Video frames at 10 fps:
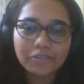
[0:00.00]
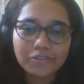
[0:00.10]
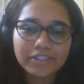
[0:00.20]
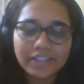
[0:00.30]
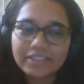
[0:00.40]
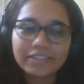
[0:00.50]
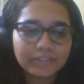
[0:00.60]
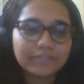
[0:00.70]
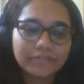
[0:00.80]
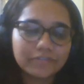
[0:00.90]

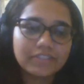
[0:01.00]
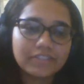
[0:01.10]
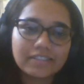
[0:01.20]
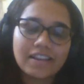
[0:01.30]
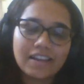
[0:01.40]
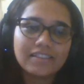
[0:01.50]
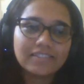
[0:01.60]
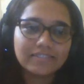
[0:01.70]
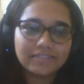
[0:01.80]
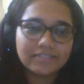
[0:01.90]
associated with foods.
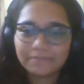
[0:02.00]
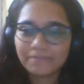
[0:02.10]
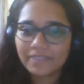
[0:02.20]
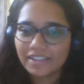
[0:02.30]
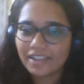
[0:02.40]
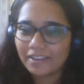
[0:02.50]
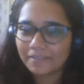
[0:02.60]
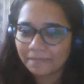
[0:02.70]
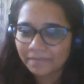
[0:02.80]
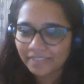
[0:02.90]
So yeah.
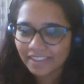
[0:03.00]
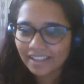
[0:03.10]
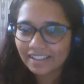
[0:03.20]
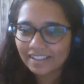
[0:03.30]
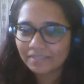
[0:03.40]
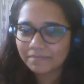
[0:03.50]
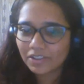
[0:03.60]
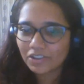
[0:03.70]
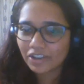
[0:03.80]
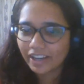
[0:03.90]

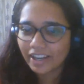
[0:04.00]
Okay.